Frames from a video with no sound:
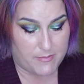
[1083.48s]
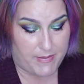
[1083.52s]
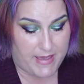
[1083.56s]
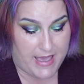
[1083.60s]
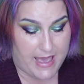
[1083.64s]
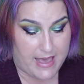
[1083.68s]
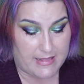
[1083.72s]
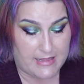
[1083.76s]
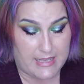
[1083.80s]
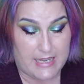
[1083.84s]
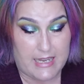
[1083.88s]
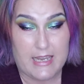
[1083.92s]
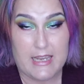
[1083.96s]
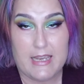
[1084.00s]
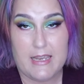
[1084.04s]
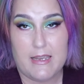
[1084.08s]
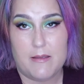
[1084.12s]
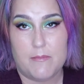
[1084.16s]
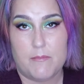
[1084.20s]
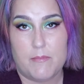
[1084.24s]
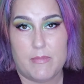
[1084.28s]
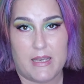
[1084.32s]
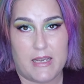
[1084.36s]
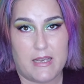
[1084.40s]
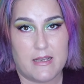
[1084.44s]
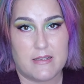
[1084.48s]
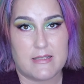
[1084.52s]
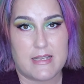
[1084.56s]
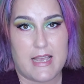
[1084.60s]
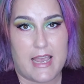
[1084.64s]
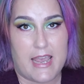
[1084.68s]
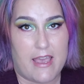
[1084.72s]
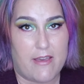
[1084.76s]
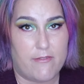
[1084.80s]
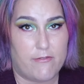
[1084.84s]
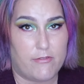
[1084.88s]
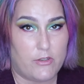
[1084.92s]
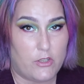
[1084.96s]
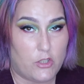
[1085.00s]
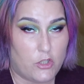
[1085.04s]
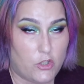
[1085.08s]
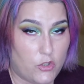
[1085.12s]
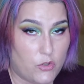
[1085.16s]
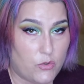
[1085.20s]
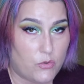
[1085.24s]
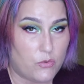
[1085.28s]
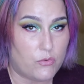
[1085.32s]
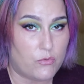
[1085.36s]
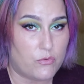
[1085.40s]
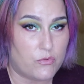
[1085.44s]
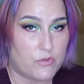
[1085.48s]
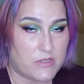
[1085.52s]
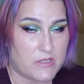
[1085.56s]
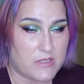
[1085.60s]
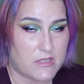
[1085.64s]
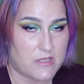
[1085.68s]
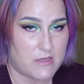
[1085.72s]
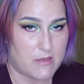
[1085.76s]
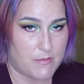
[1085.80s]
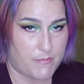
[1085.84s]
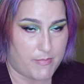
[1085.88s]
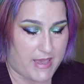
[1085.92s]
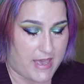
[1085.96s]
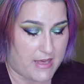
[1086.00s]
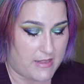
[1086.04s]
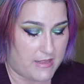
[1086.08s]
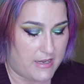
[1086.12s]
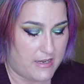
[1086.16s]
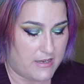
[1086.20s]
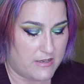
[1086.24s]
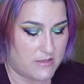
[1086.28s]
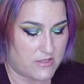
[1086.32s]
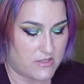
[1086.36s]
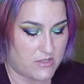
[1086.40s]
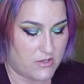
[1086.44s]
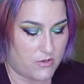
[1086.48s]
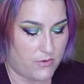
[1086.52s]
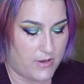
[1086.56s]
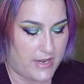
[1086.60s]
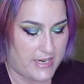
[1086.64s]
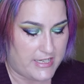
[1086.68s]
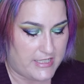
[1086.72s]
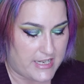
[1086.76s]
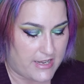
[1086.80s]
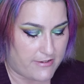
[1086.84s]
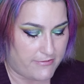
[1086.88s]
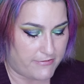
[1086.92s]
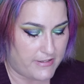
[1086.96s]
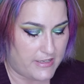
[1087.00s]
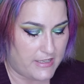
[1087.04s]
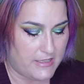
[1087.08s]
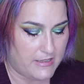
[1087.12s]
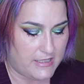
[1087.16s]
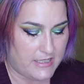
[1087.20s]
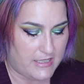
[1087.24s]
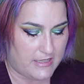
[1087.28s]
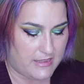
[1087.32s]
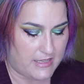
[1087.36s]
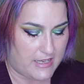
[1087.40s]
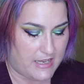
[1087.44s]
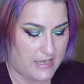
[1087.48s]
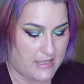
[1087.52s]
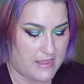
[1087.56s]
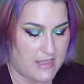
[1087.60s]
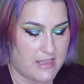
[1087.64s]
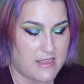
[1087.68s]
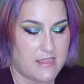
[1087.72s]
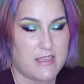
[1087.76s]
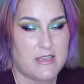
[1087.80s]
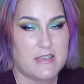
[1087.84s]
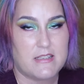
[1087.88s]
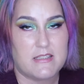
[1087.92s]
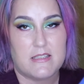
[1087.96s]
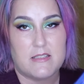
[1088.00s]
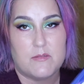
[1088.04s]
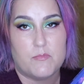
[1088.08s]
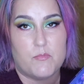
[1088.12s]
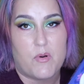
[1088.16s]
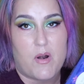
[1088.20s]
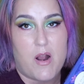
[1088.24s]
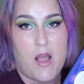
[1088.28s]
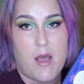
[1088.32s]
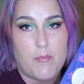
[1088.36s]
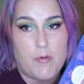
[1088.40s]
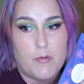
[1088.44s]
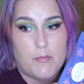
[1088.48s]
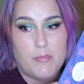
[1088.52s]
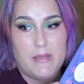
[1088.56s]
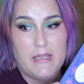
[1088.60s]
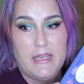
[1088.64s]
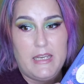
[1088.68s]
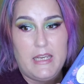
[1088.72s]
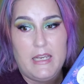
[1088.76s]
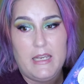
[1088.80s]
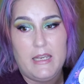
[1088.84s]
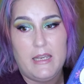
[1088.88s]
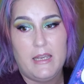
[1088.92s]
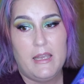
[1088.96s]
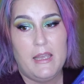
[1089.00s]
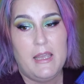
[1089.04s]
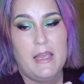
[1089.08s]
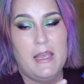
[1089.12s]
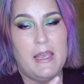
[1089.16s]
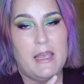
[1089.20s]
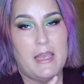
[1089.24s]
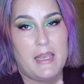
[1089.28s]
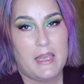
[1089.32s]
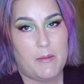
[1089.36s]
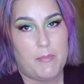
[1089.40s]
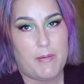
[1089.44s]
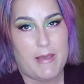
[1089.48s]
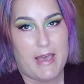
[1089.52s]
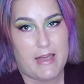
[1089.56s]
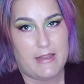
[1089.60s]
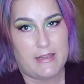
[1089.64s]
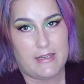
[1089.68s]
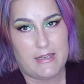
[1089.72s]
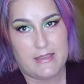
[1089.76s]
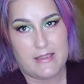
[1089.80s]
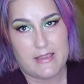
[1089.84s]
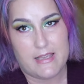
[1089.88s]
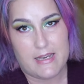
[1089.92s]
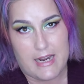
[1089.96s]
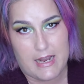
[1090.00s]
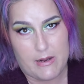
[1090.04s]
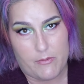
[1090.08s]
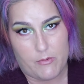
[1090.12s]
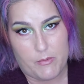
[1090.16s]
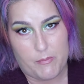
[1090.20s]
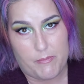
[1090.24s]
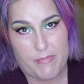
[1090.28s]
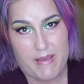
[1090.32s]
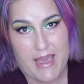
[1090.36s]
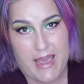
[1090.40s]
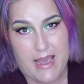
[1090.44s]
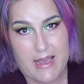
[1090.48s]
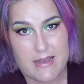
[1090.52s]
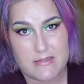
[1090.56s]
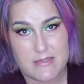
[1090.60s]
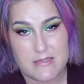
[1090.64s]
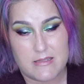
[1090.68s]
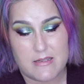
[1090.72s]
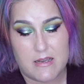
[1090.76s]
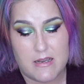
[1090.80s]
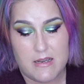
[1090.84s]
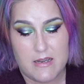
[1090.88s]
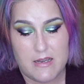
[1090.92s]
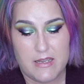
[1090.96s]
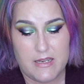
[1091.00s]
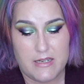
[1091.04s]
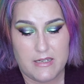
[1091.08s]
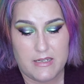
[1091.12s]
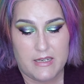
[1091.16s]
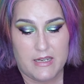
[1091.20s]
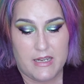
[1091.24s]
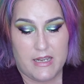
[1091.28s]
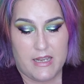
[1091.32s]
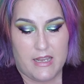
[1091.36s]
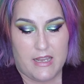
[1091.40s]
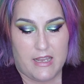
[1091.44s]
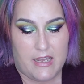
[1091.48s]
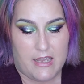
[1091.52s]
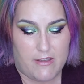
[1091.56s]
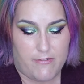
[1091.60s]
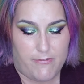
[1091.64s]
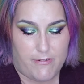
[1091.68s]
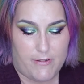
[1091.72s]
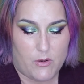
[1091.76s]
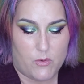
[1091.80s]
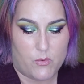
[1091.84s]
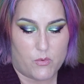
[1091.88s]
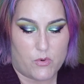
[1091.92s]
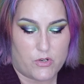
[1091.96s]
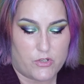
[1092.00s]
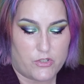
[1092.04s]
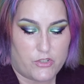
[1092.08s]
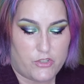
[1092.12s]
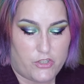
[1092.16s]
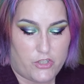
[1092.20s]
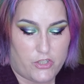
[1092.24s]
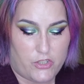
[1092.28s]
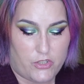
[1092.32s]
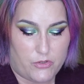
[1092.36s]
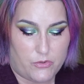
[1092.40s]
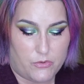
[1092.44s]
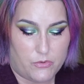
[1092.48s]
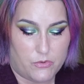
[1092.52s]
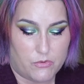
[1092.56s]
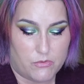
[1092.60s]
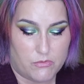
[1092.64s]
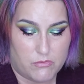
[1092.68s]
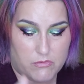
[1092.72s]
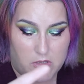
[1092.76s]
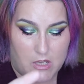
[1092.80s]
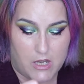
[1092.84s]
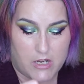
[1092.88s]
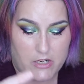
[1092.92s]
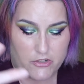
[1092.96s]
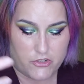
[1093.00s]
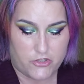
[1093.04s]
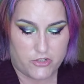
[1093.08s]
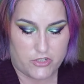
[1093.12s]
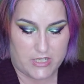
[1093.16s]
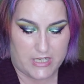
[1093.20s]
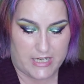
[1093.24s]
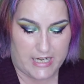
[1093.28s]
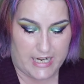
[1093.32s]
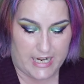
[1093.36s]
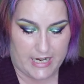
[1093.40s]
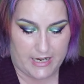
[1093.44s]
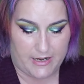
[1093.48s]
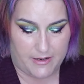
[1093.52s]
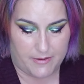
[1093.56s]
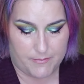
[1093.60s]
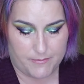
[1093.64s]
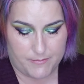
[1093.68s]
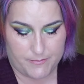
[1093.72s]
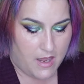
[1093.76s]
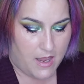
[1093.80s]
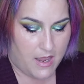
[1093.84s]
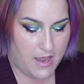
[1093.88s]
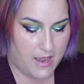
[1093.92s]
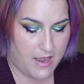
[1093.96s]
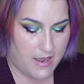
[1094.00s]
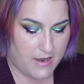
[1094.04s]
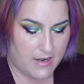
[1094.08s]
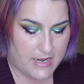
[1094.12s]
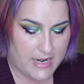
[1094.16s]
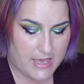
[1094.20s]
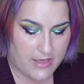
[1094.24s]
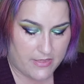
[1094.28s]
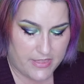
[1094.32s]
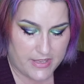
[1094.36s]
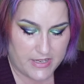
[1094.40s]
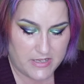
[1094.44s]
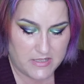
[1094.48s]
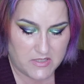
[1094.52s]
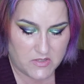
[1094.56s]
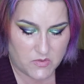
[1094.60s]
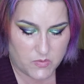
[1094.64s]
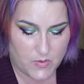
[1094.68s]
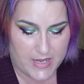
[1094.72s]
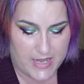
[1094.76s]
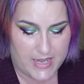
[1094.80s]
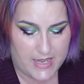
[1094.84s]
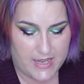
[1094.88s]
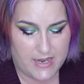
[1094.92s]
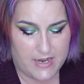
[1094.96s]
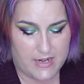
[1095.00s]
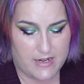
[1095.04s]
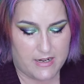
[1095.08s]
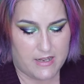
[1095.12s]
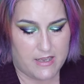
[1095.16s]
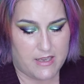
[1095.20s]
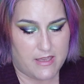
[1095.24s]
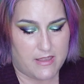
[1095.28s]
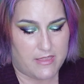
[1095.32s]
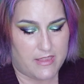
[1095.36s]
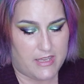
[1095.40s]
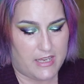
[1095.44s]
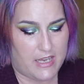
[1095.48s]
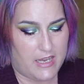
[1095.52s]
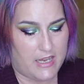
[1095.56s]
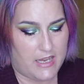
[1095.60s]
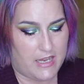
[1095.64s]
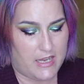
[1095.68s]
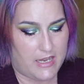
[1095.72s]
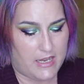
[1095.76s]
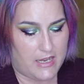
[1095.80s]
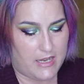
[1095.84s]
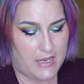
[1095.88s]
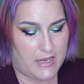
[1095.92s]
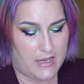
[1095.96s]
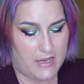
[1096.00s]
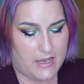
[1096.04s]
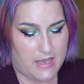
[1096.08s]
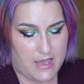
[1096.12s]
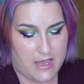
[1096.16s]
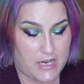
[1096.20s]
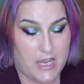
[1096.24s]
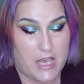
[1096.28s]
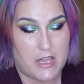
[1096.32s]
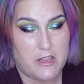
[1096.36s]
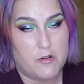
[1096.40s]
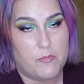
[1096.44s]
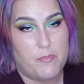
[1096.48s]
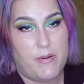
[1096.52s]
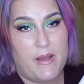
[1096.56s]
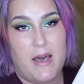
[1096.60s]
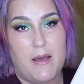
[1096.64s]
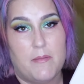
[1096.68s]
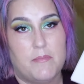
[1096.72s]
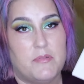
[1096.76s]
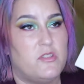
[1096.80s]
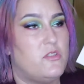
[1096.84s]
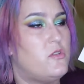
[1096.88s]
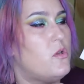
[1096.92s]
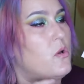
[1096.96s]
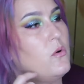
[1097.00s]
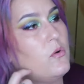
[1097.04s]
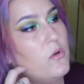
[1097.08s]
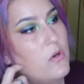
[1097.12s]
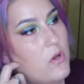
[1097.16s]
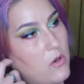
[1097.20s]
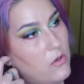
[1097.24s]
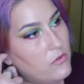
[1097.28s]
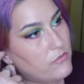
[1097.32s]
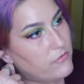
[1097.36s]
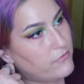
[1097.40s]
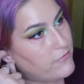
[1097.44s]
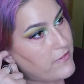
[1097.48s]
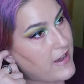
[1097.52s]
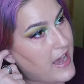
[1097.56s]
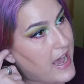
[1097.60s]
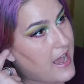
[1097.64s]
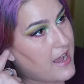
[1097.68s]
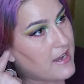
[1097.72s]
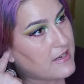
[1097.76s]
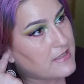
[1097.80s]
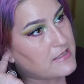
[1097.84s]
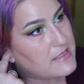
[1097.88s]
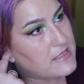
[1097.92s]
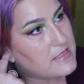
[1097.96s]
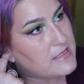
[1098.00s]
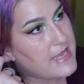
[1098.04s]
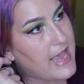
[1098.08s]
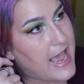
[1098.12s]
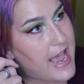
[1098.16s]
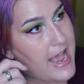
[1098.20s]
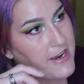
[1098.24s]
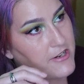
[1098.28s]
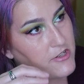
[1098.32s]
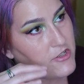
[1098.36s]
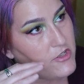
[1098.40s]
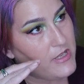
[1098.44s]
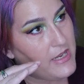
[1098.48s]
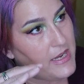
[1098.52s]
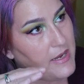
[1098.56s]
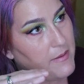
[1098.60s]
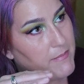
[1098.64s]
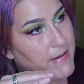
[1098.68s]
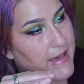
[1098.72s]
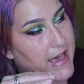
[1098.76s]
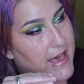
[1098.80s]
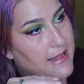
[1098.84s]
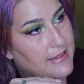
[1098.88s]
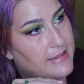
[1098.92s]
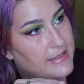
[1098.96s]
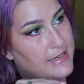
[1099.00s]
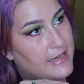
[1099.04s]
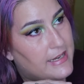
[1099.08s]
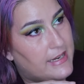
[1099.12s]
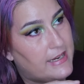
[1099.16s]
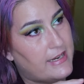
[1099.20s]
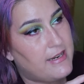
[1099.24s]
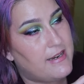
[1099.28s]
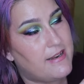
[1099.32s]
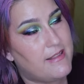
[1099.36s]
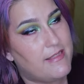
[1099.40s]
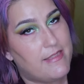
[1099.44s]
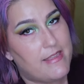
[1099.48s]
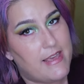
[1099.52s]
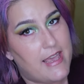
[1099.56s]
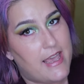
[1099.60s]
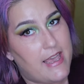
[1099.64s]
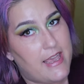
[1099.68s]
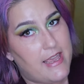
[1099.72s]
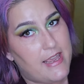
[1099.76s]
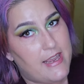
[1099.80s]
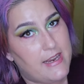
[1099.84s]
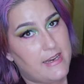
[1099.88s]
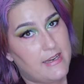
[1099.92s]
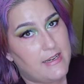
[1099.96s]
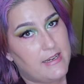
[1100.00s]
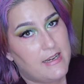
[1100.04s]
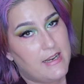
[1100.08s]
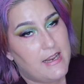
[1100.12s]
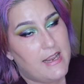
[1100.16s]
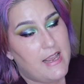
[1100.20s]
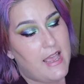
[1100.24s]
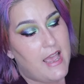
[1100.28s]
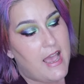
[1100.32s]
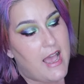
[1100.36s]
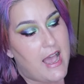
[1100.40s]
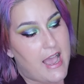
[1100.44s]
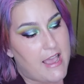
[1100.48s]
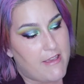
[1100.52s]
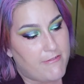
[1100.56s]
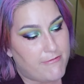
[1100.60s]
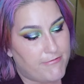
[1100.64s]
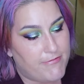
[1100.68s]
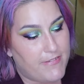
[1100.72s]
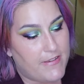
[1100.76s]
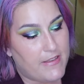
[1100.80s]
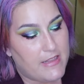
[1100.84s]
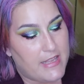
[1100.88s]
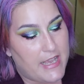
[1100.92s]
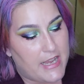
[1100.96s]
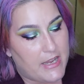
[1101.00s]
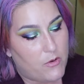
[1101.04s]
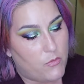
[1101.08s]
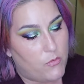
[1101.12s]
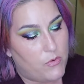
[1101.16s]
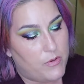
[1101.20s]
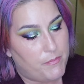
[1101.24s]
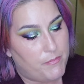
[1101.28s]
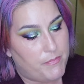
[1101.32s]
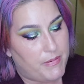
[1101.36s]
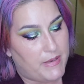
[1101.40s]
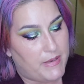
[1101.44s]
the palette because I have used the palette. So I definitely think that this is probably a palette that I would pass on if it were to launch today. Uh, now this one, the ColourPop Stone Cold Fox, is actually a palette that I feel like would